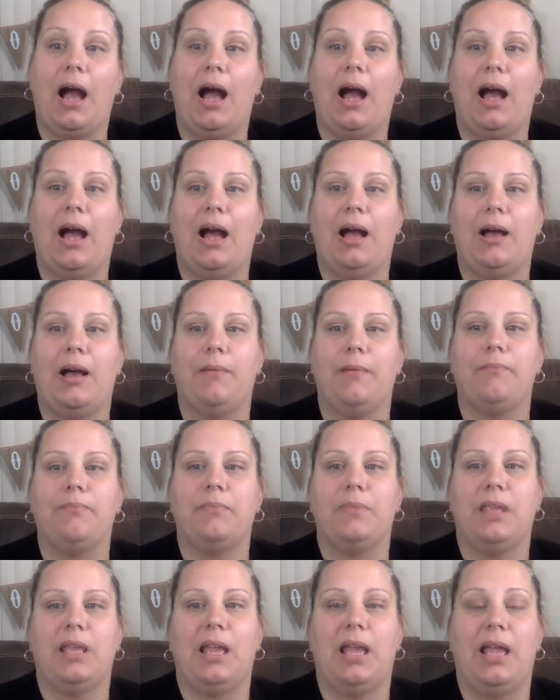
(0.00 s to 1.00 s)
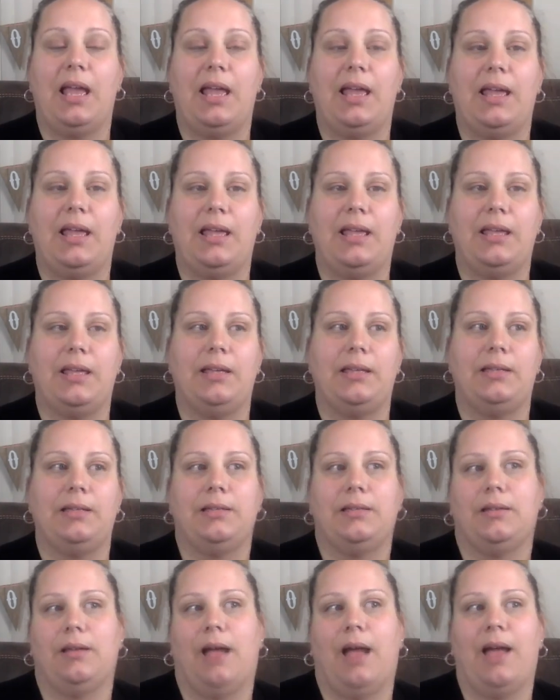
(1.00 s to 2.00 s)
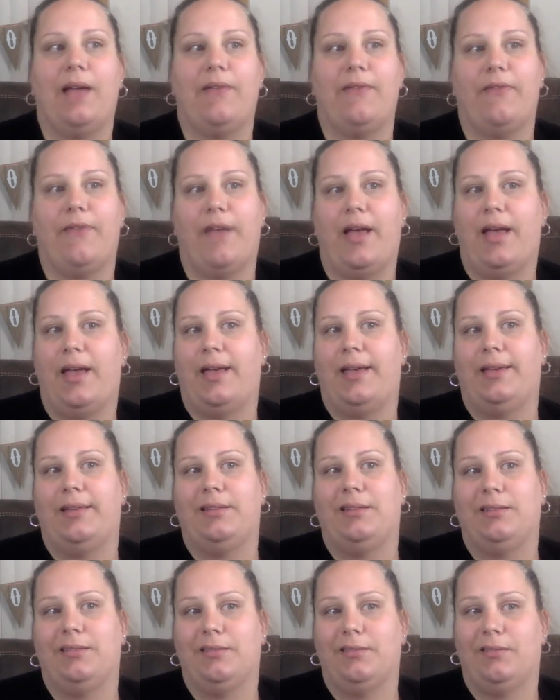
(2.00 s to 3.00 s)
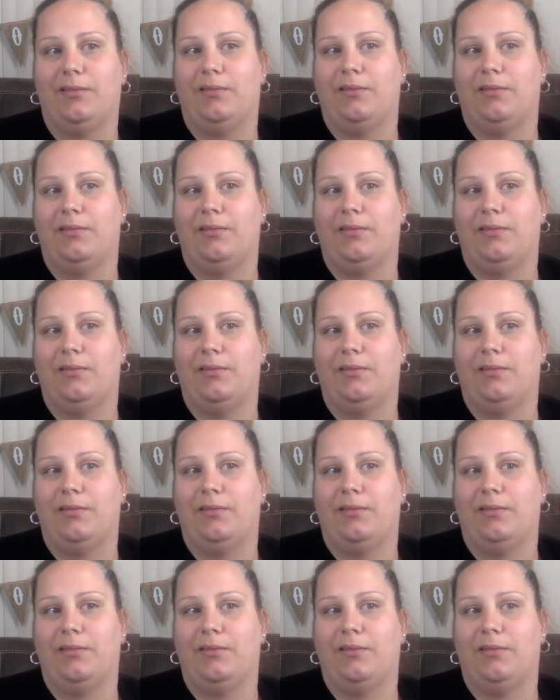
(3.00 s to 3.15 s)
And I've had